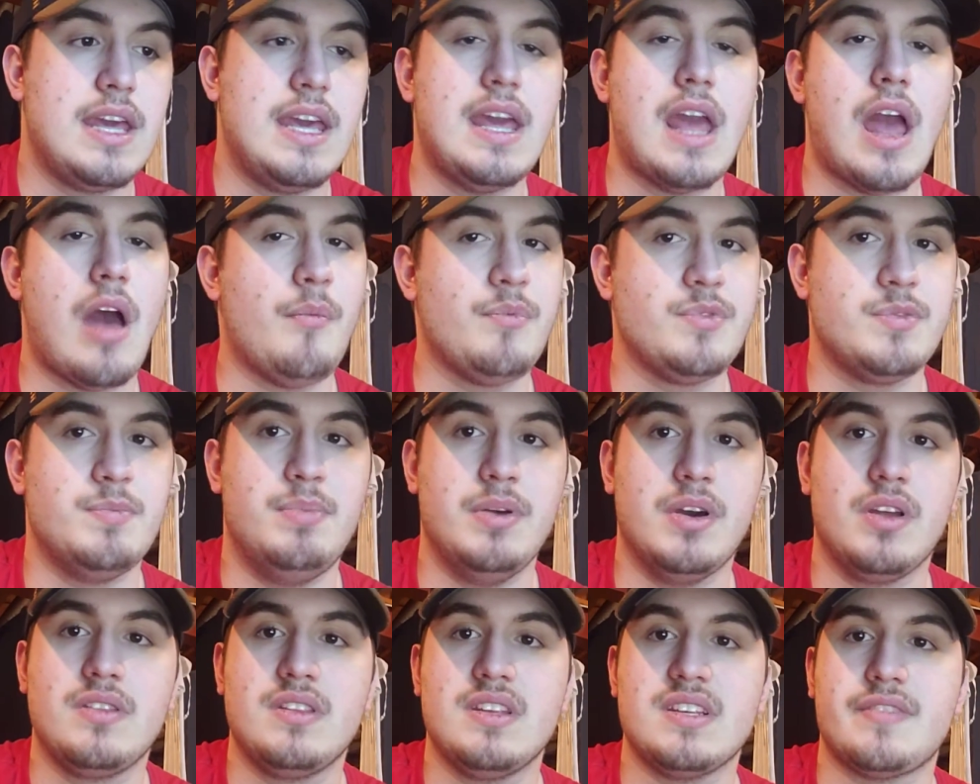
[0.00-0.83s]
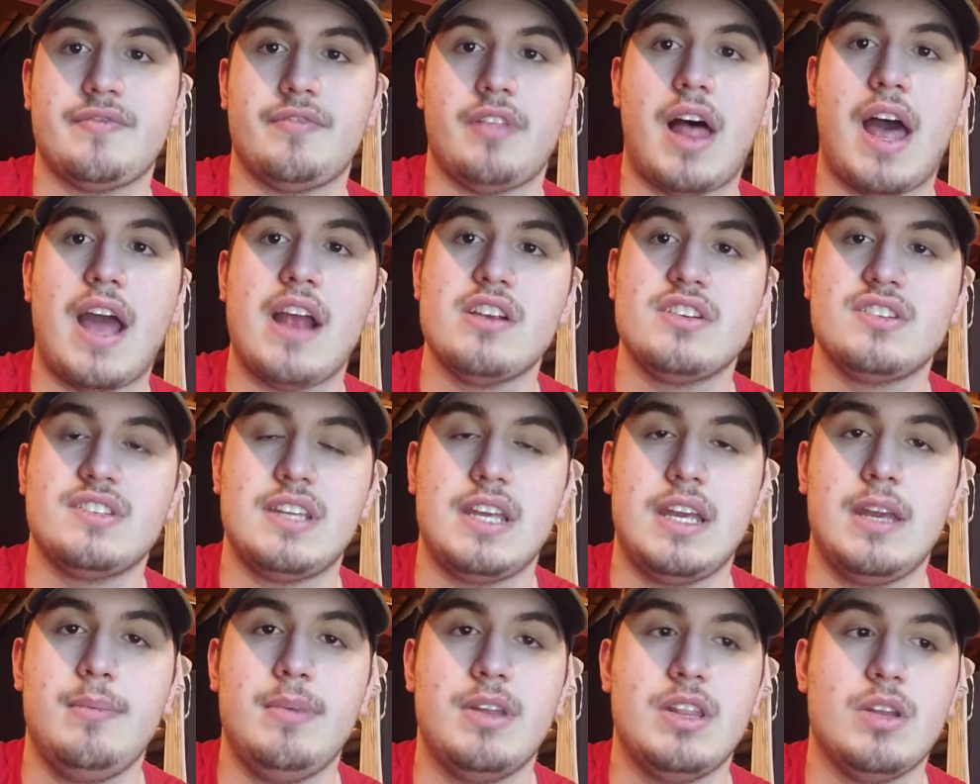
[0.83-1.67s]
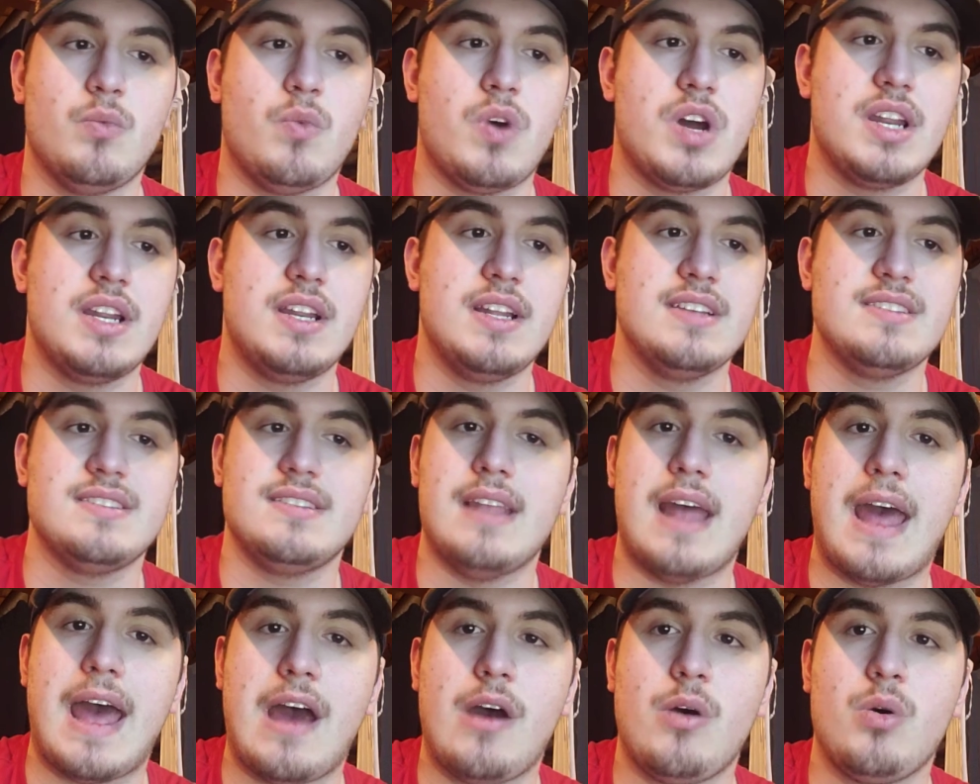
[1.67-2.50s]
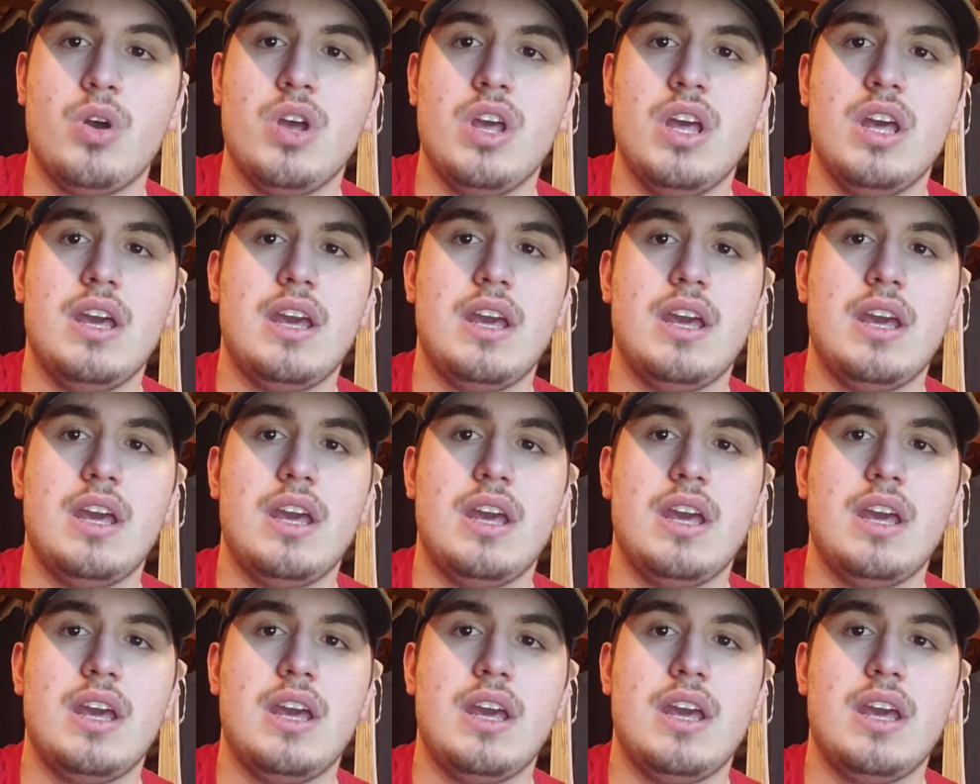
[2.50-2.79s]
helped build this Flyers team into what it is now.